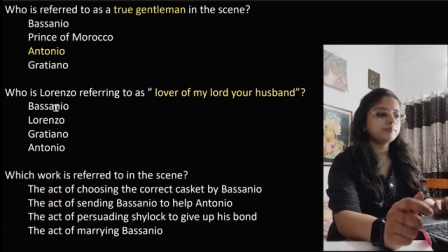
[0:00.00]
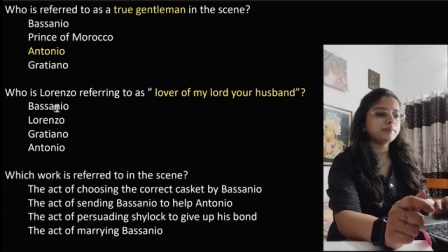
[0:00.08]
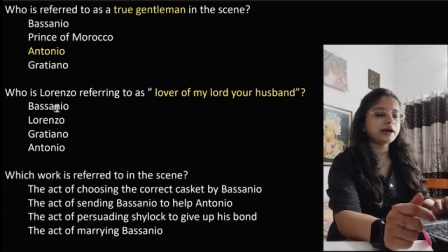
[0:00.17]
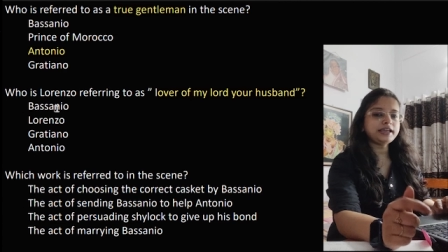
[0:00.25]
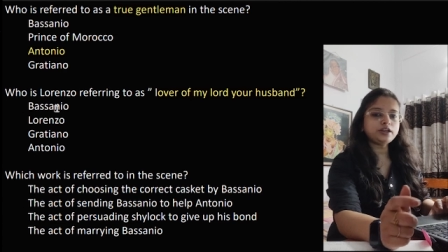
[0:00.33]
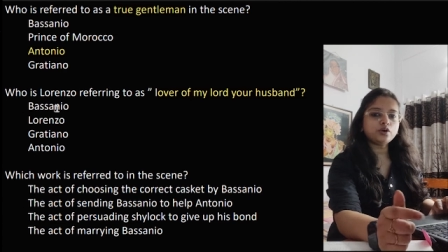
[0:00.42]

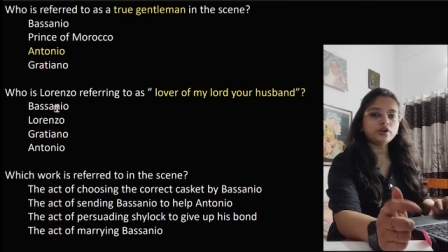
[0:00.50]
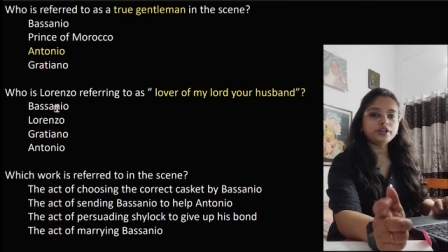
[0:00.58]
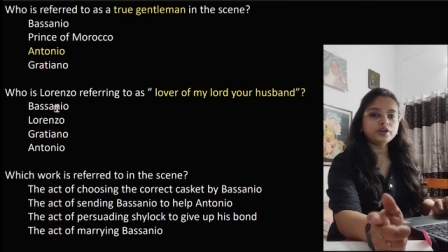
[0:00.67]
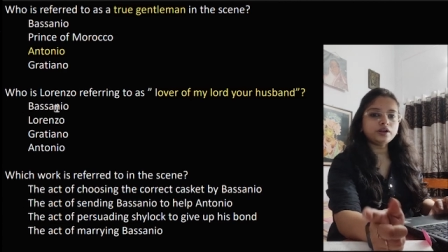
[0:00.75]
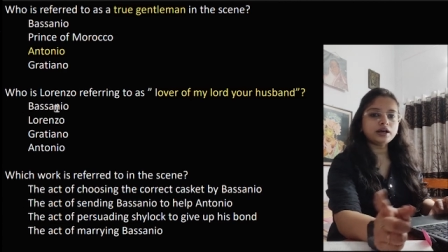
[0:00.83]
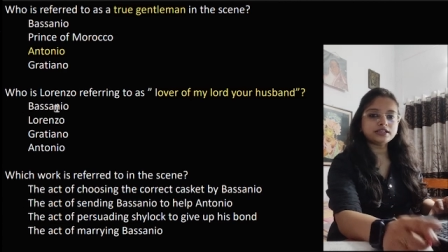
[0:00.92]
My lord
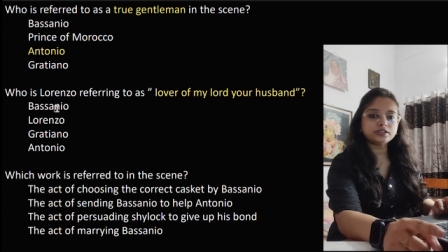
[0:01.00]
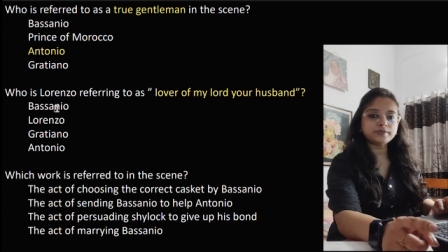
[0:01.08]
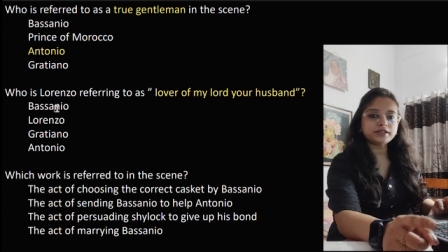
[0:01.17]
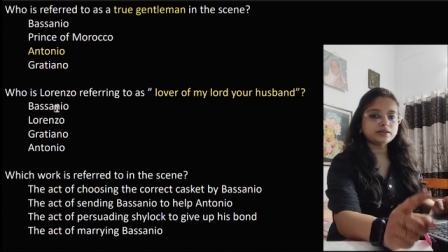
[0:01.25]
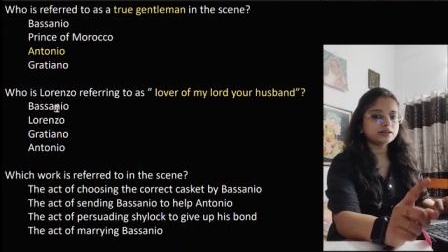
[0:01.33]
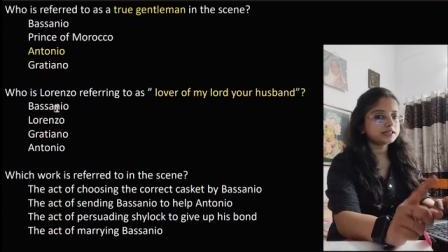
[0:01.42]
your
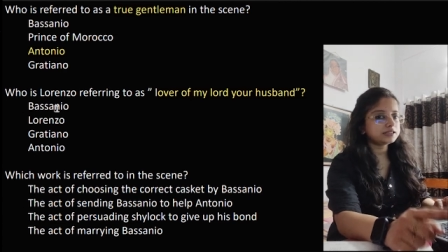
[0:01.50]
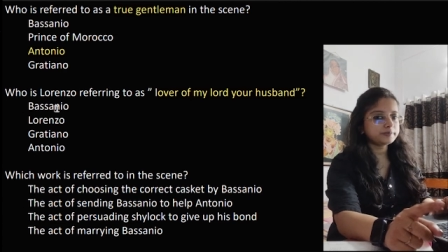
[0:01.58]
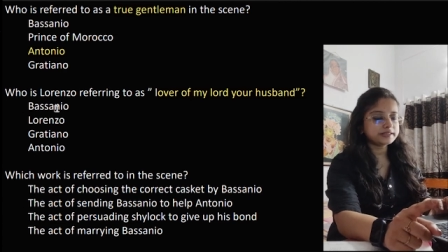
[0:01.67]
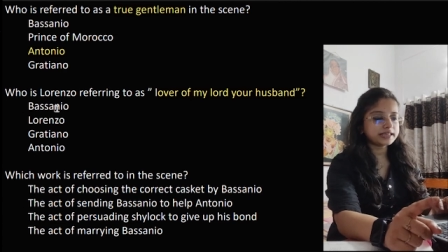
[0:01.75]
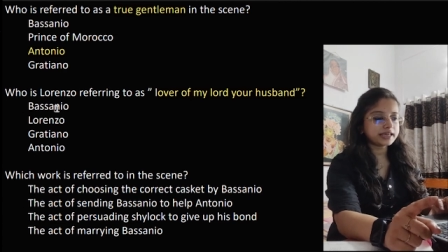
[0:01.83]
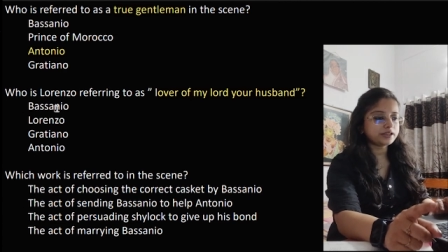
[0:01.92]
husband is
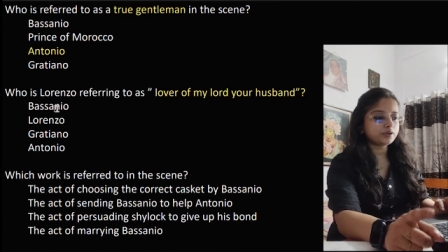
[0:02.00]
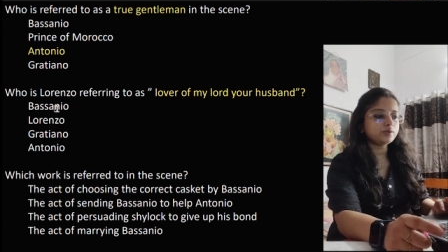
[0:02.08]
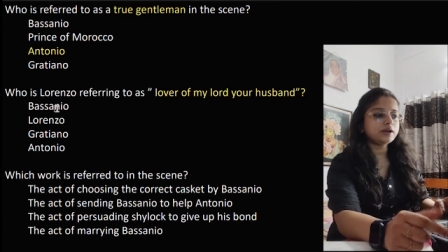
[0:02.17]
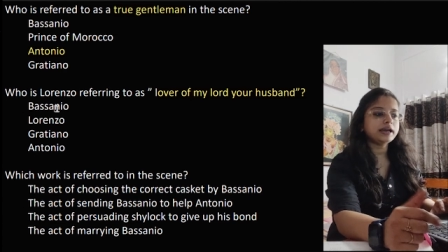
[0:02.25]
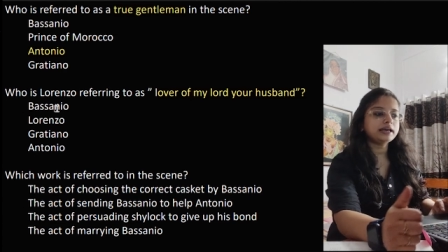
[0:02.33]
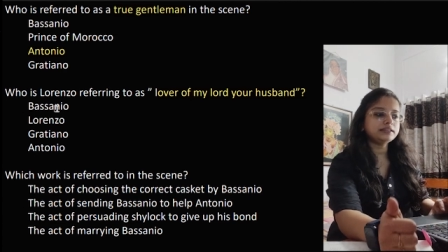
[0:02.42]
Bassanio
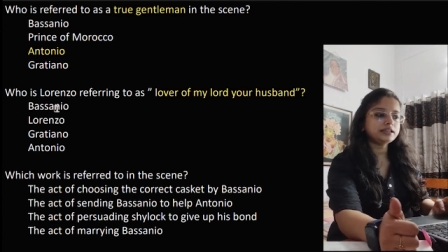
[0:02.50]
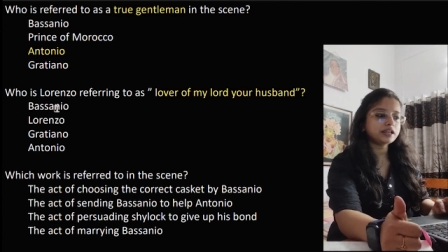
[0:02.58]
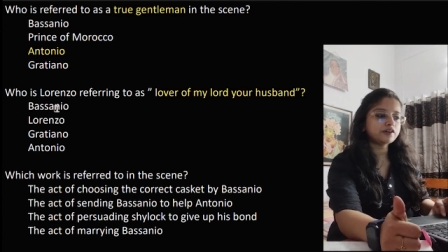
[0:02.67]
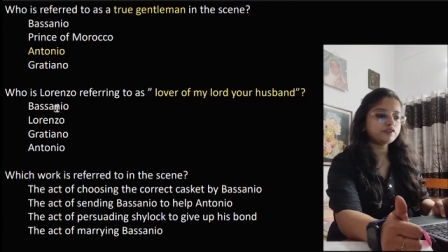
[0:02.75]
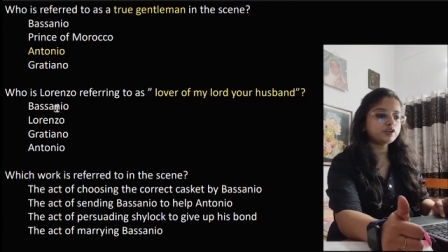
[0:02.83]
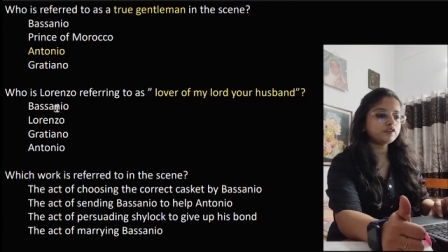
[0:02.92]
and the
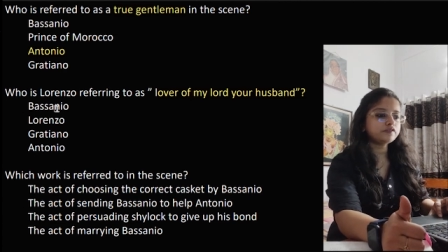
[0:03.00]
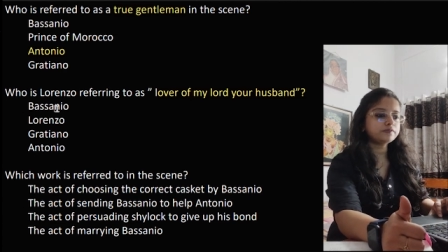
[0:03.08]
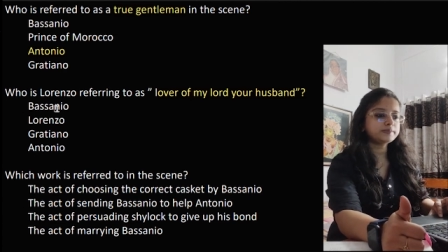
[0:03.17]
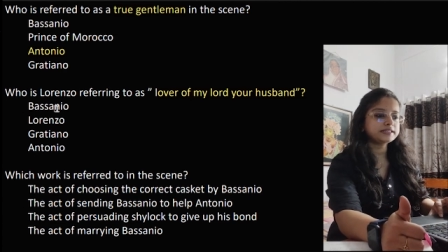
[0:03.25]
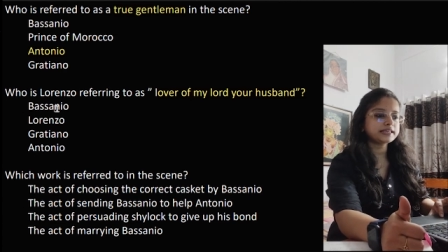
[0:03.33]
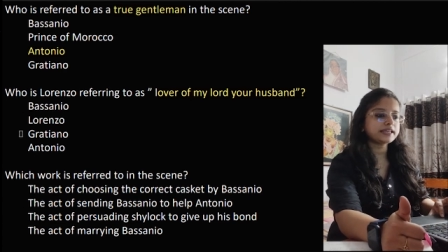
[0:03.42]
lover of
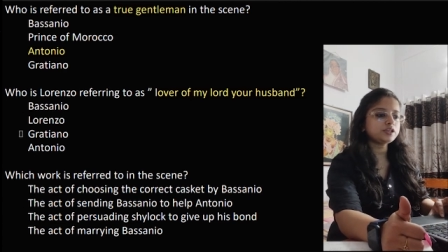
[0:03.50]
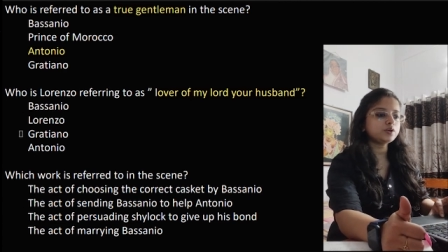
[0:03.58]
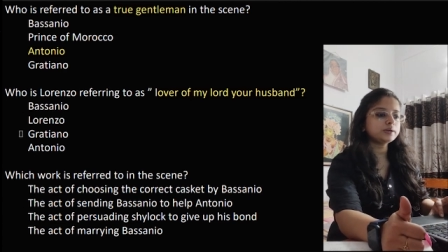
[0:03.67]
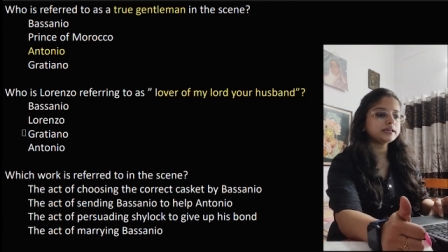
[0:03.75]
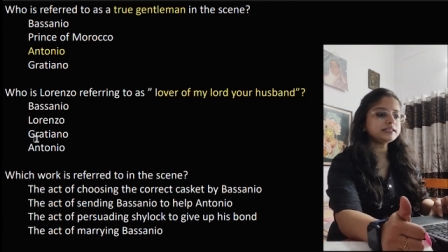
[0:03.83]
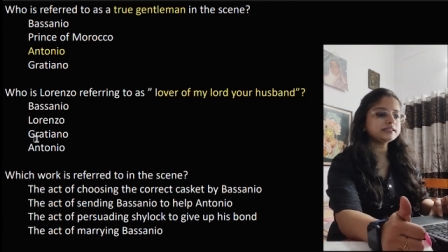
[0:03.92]

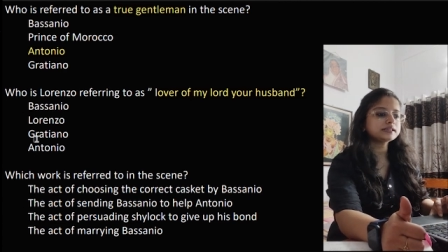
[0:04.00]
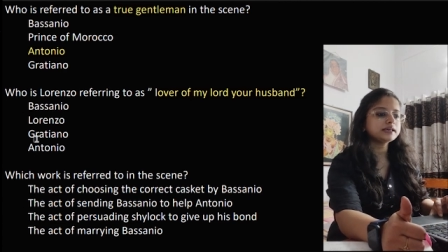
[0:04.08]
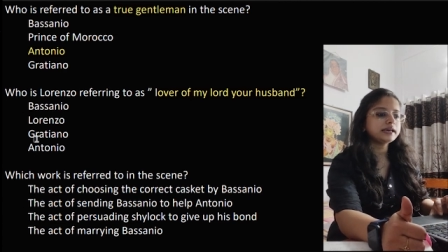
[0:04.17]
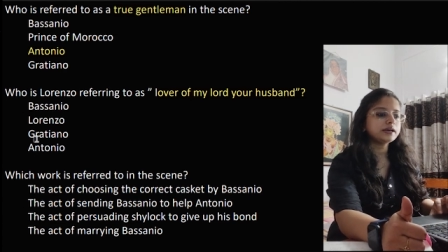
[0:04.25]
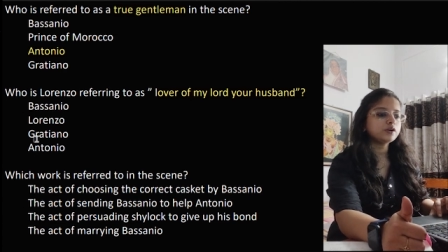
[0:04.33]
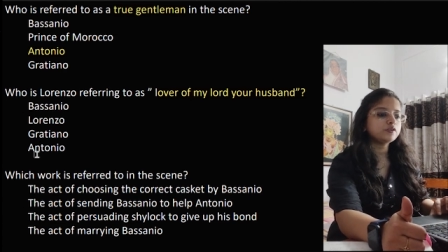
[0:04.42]
Bassanio is
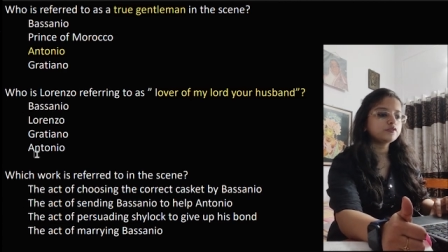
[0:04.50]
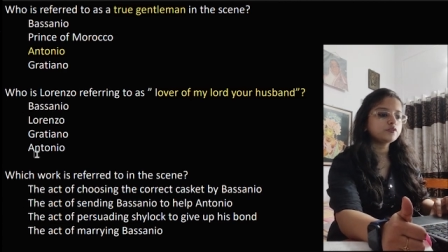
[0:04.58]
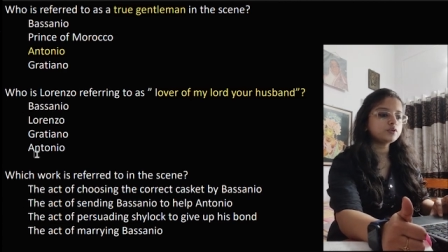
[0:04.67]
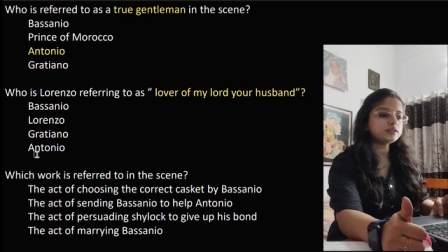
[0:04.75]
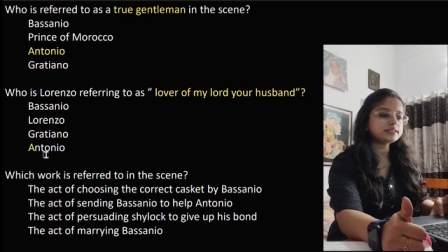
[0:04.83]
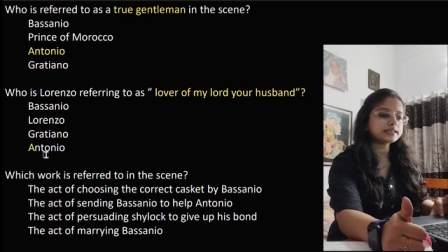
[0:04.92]
of
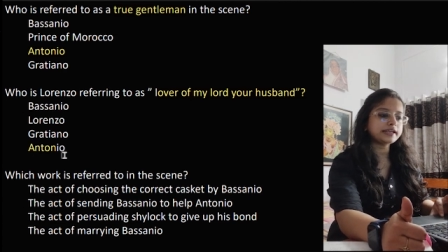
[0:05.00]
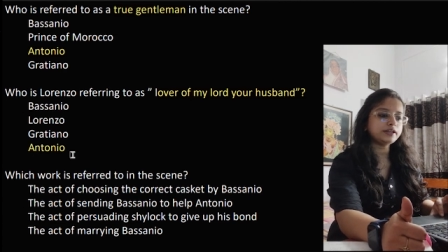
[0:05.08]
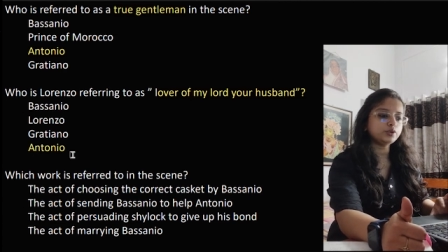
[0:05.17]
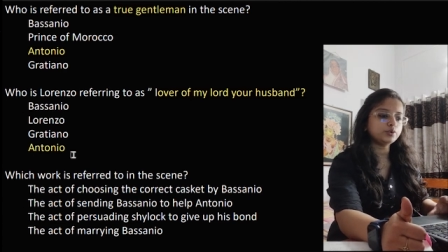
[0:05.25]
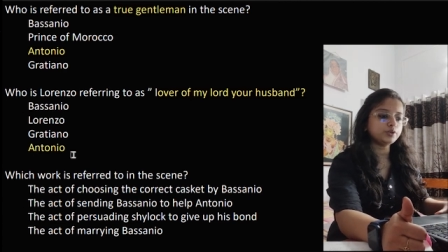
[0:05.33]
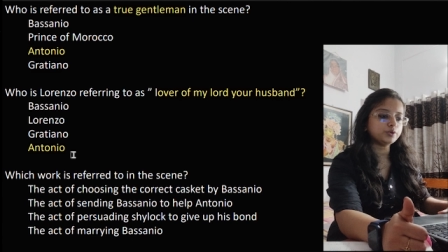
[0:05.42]
course
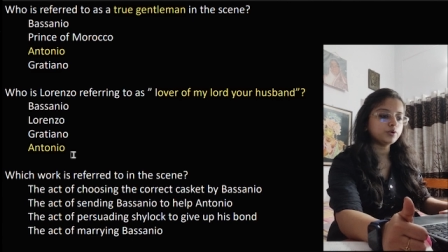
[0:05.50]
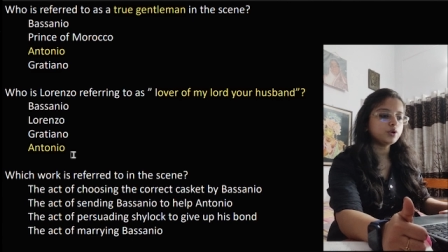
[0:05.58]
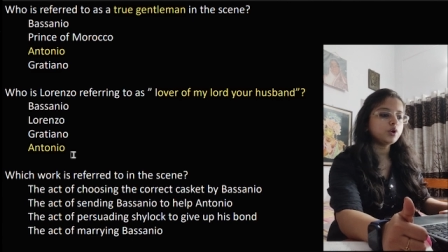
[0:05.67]
Antonio.